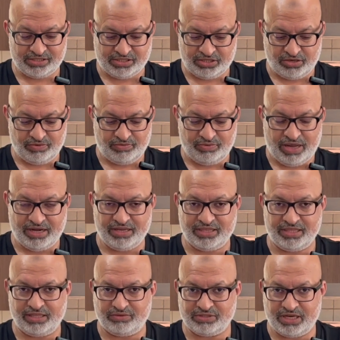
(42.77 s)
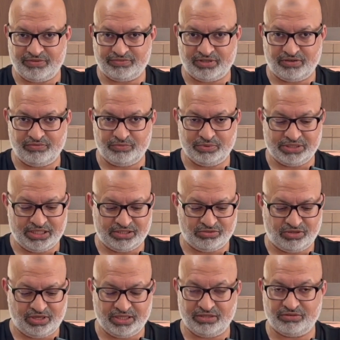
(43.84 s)
so anything that was left over we tend to
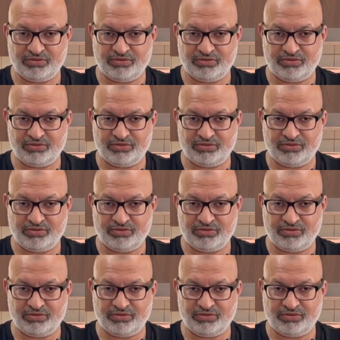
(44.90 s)
either